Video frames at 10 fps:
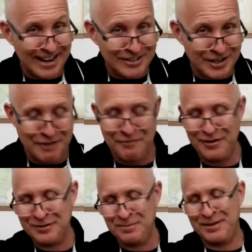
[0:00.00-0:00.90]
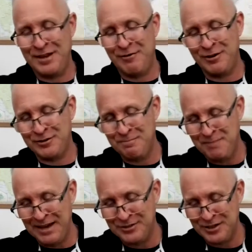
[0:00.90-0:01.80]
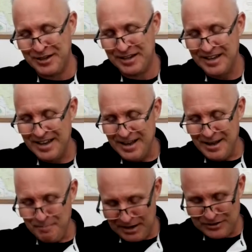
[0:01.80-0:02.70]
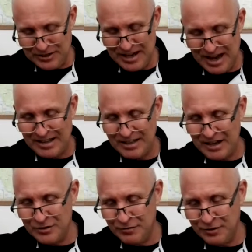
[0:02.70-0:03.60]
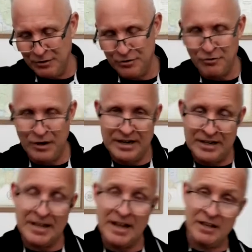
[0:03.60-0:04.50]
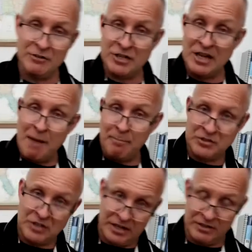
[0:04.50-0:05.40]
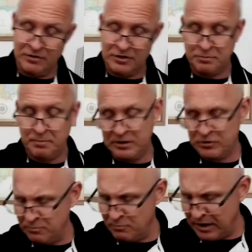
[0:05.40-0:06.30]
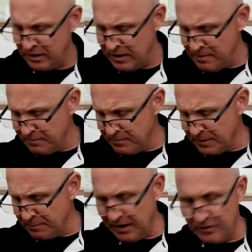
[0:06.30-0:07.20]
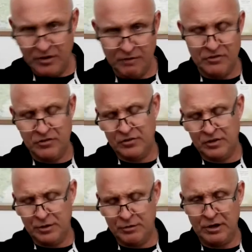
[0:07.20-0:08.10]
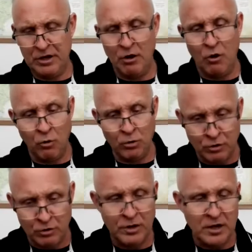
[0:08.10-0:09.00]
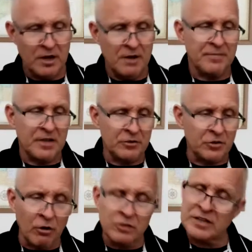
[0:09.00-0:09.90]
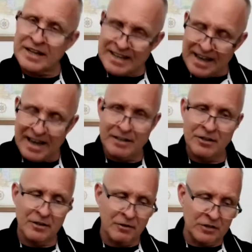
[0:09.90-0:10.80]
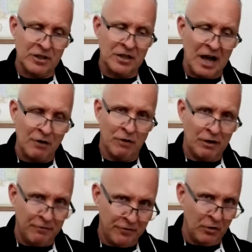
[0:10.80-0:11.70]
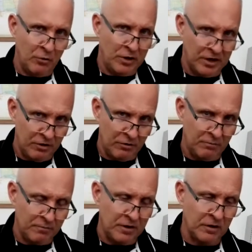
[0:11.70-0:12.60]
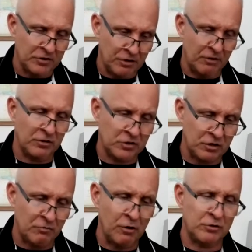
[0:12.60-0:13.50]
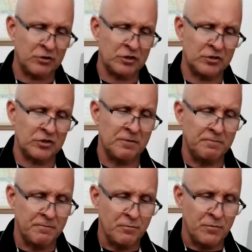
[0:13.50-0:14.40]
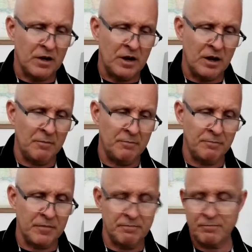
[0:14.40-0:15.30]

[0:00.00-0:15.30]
that difference, but there are some basic basic guidelines for youth training. And then there's the opposite end of the spectrum, right? Page 763, older adult. And again, you know, there's a lot of review here, arterial sclerosis, um,